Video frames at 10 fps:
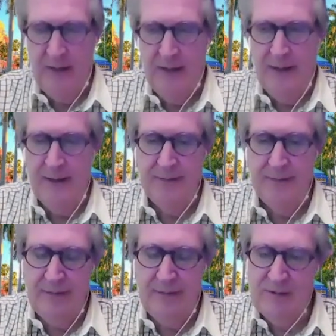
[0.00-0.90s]

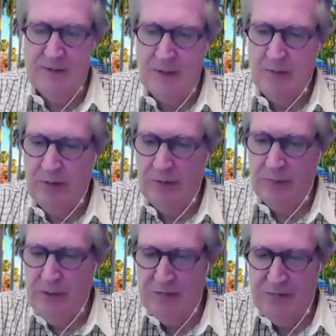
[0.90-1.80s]
And obviously, we could
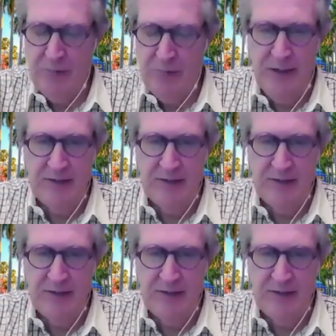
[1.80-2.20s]
spend a fair amount